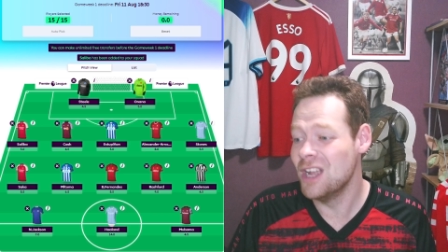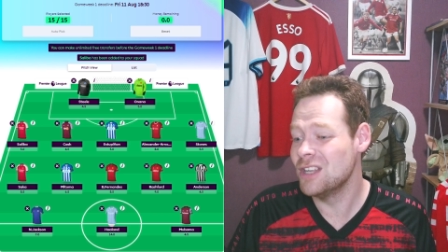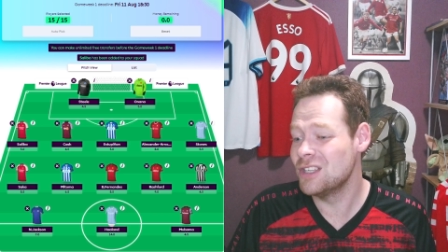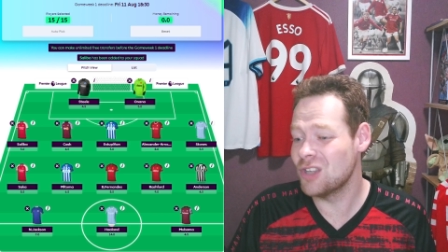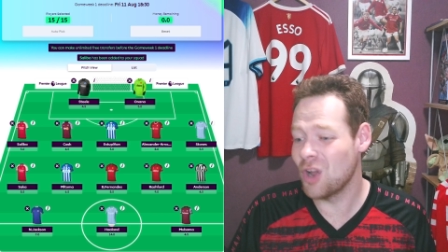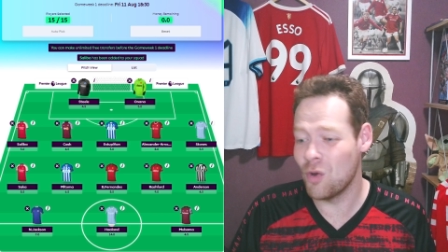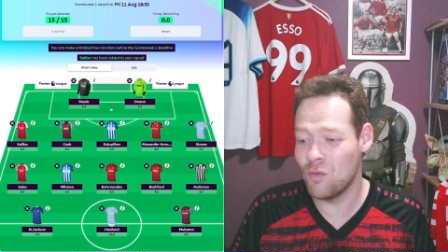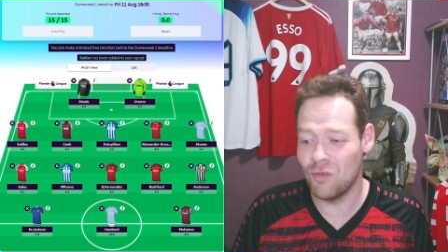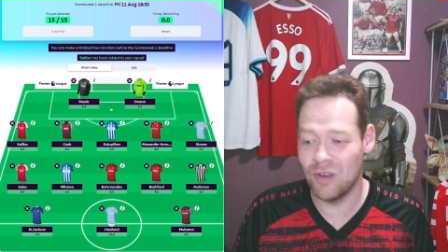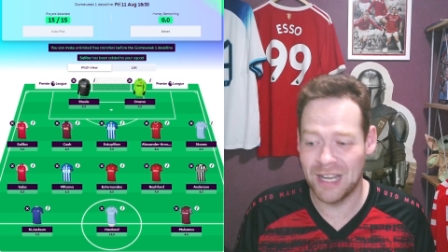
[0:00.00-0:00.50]

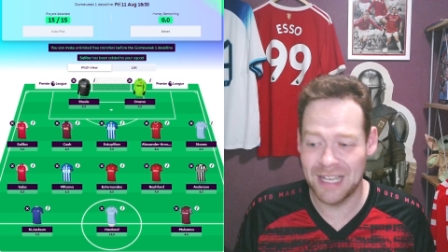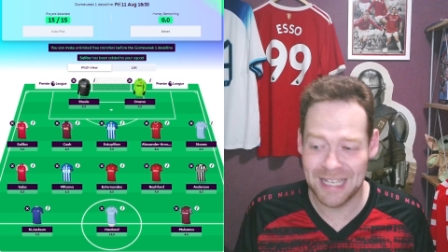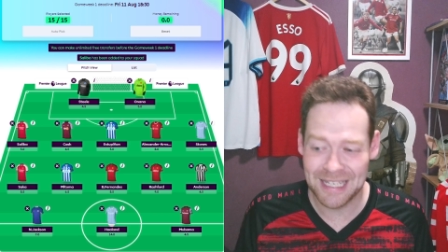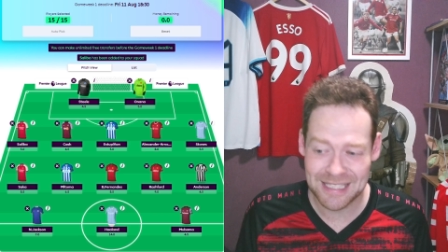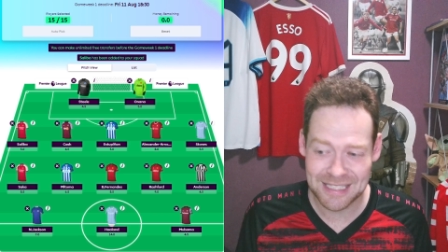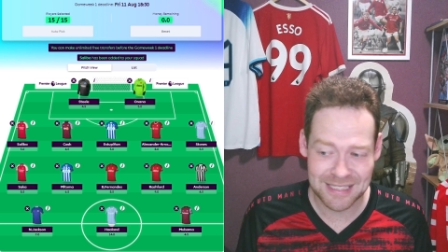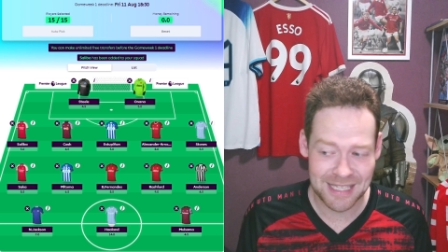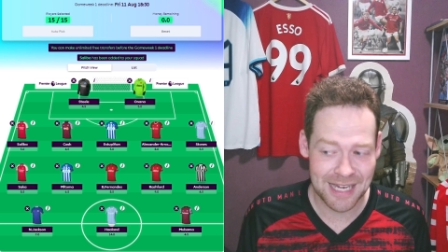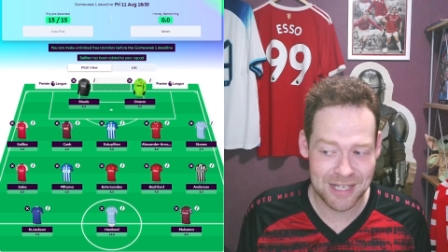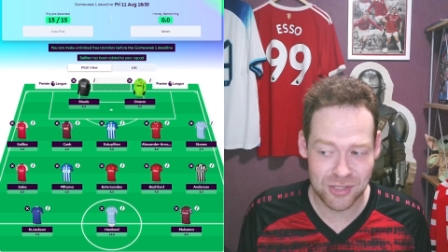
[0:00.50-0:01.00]
Don't really need
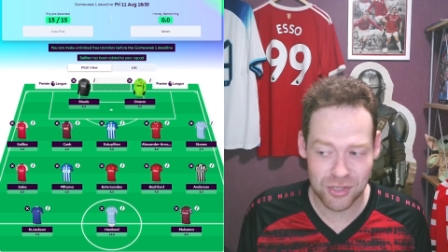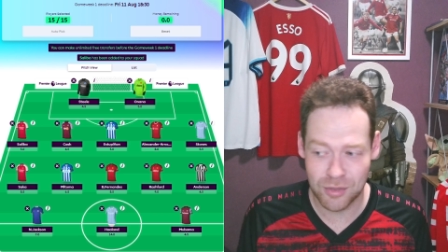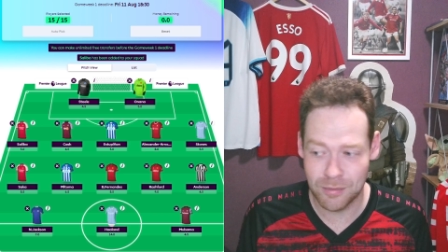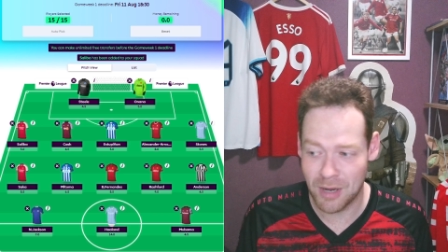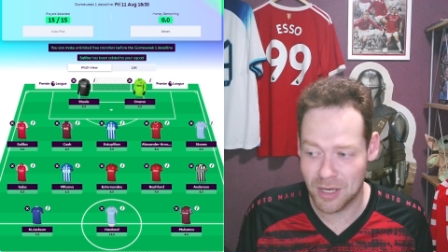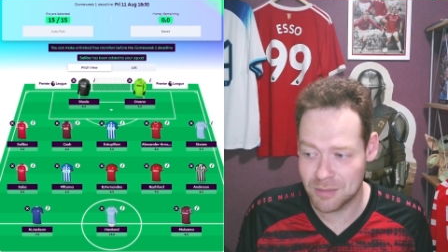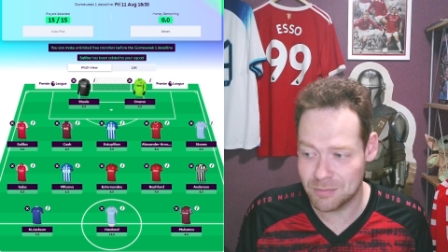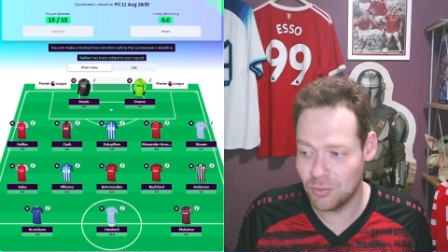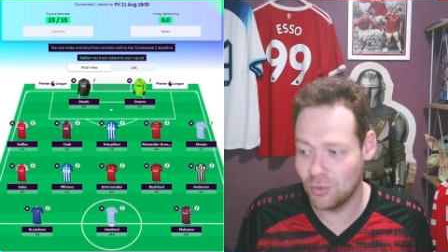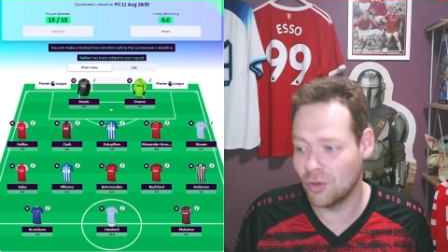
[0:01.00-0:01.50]
to say too
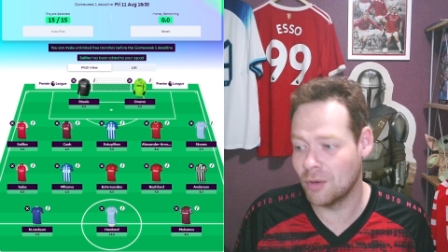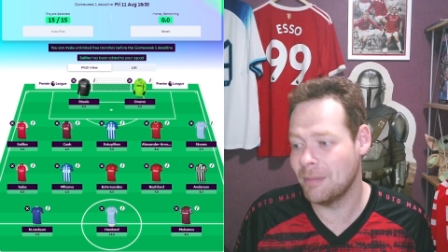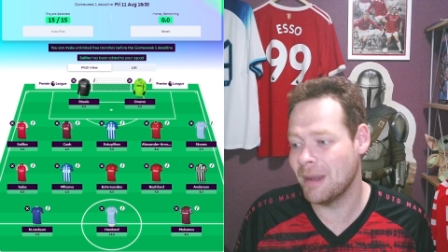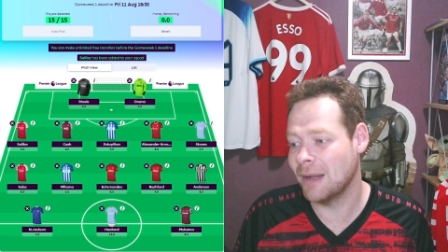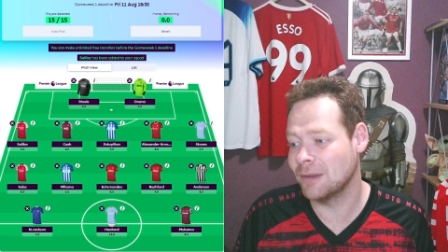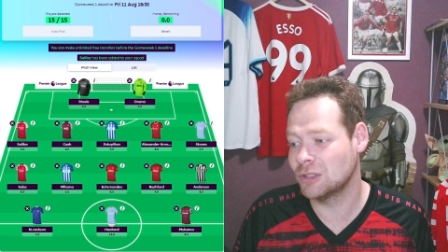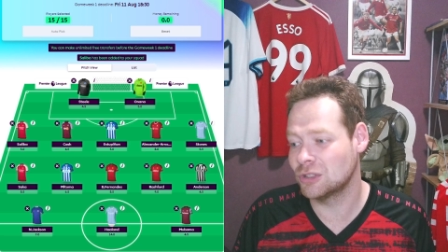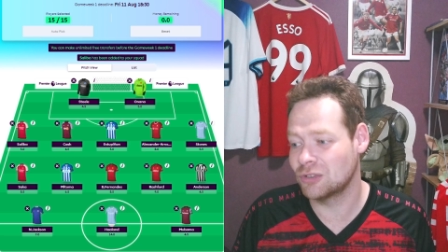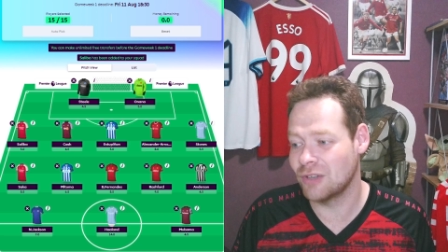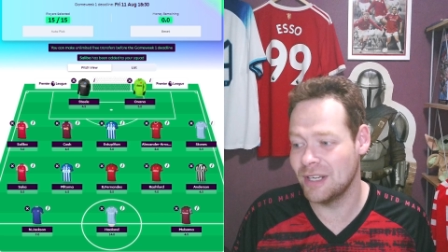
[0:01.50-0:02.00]
much more
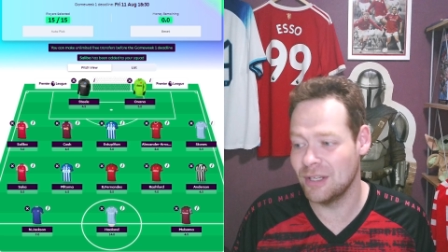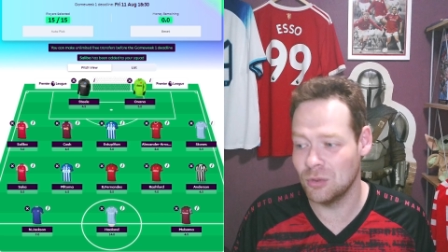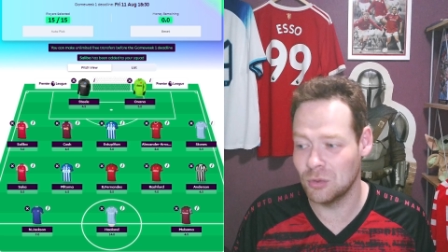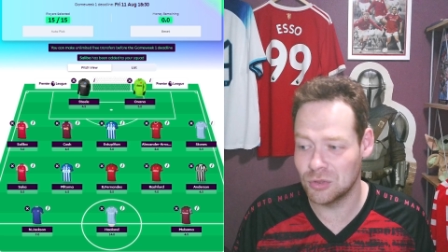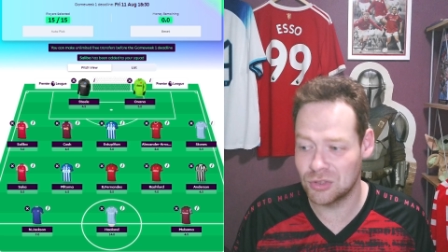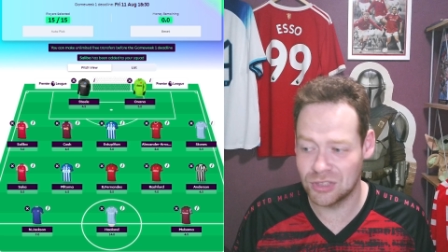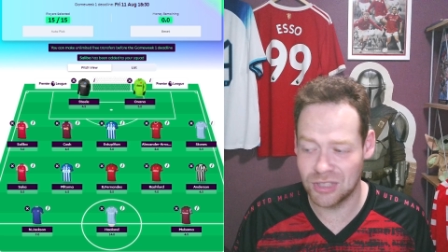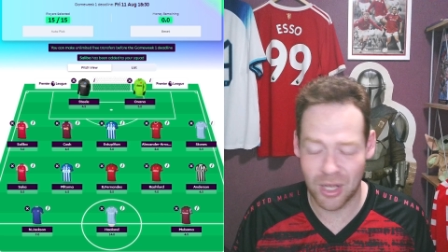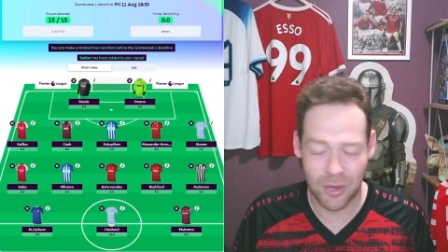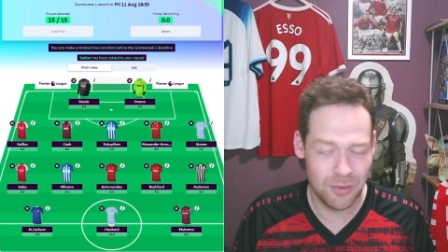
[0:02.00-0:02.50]
about Trent or
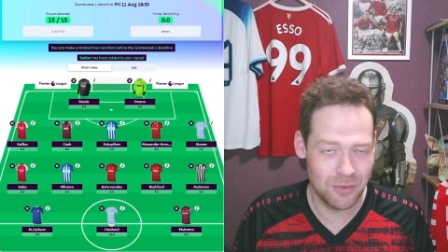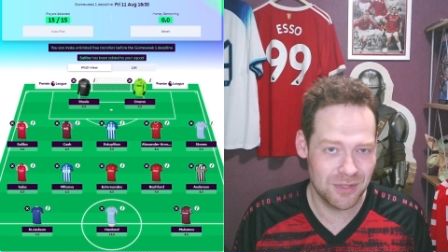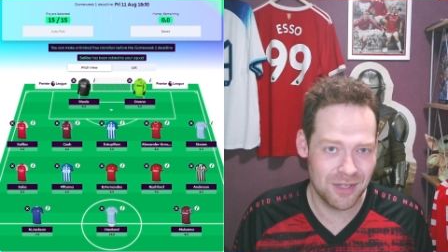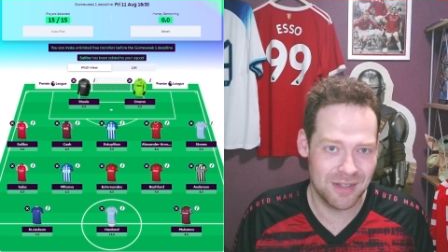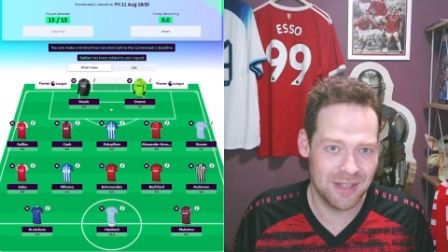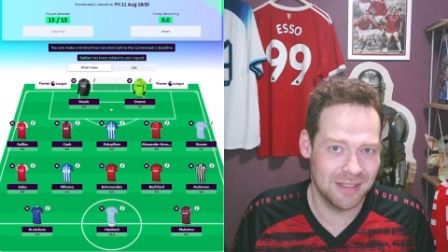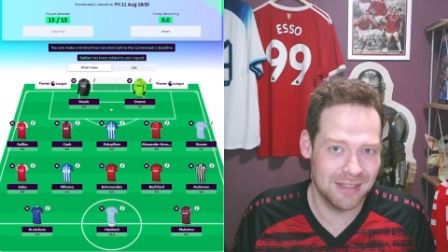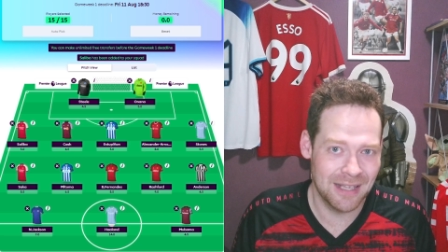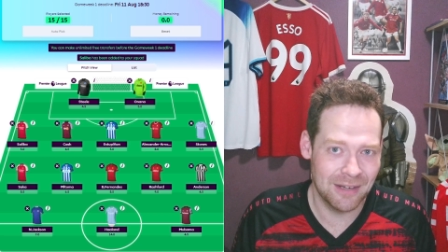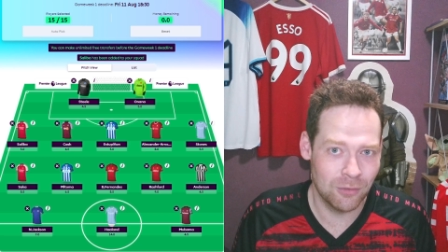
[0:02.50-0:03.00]
Stones. I
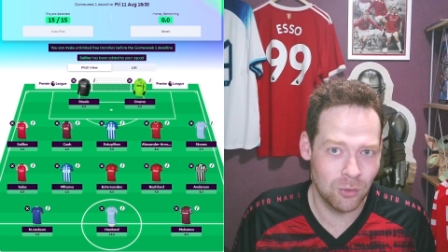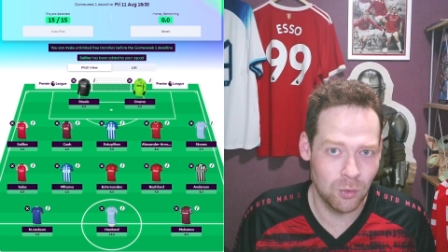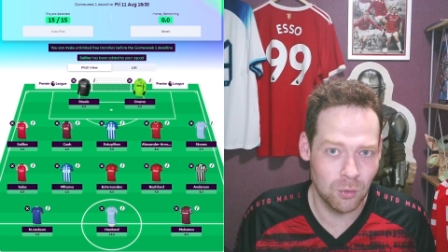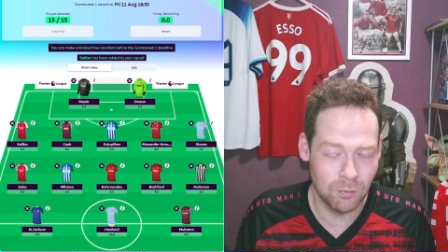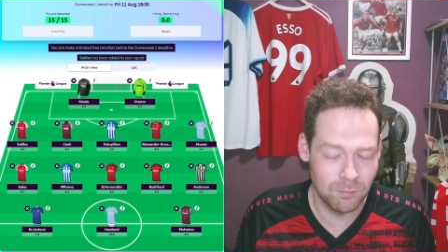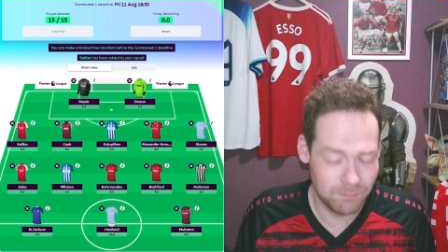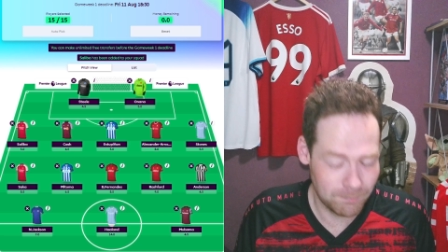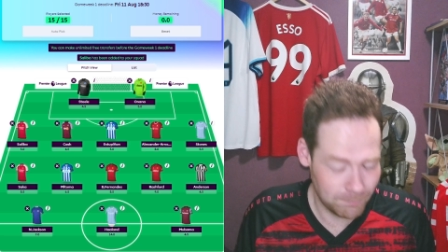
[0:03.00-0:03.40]
think they're all